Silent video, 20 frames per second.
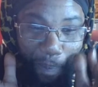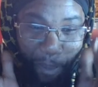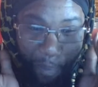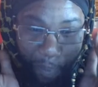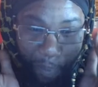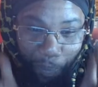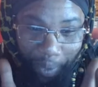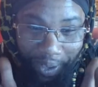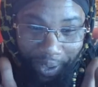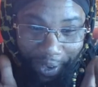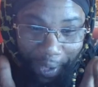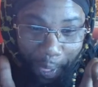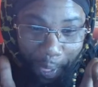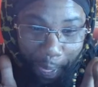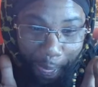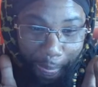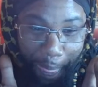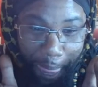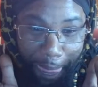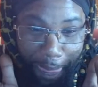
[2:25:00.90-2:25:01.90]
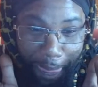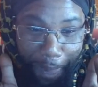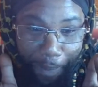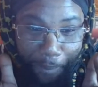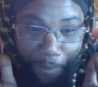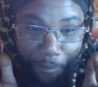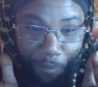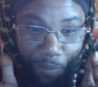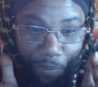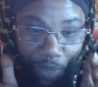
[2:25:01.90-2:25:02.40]
wait.
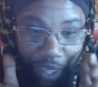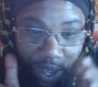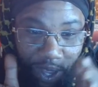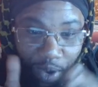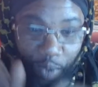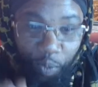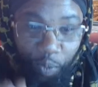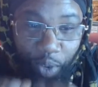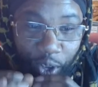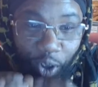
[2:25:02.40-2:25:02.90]
We're